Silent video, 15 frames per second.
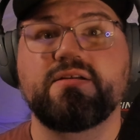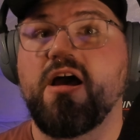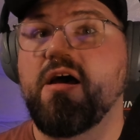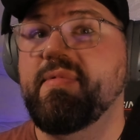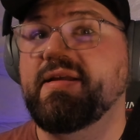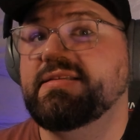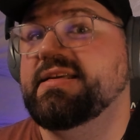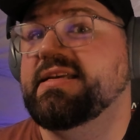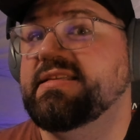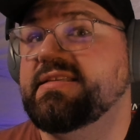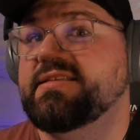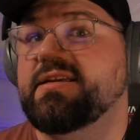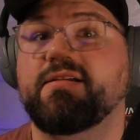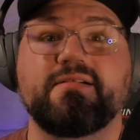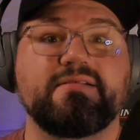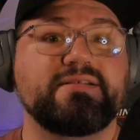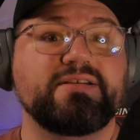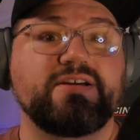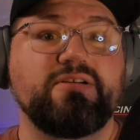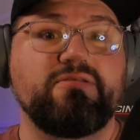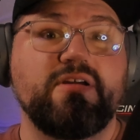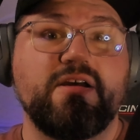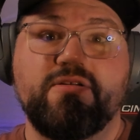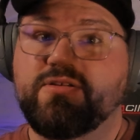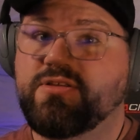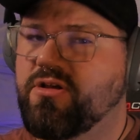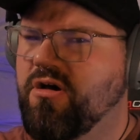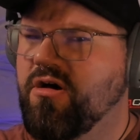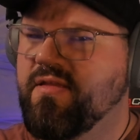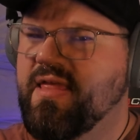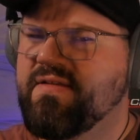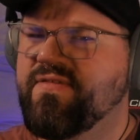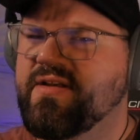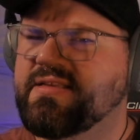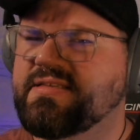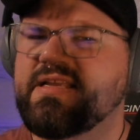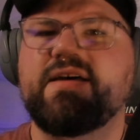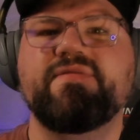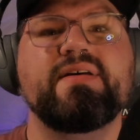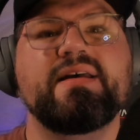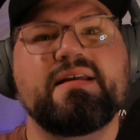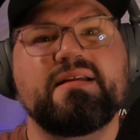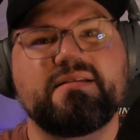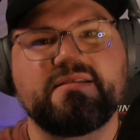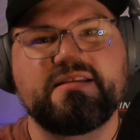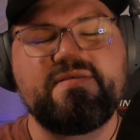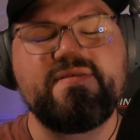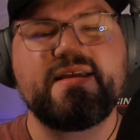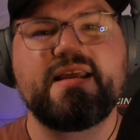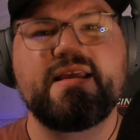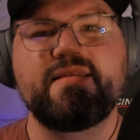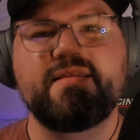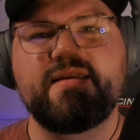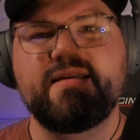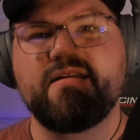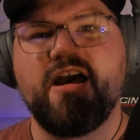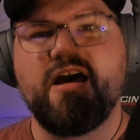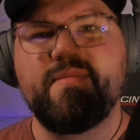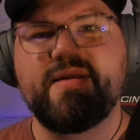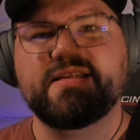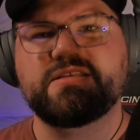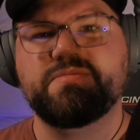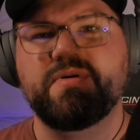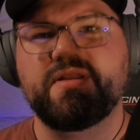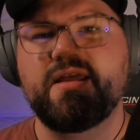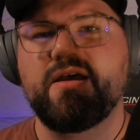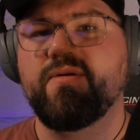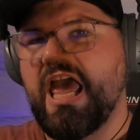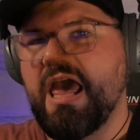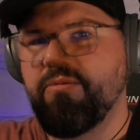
comments, concerns, kudos, all that fun stuff, leave it in the comments below.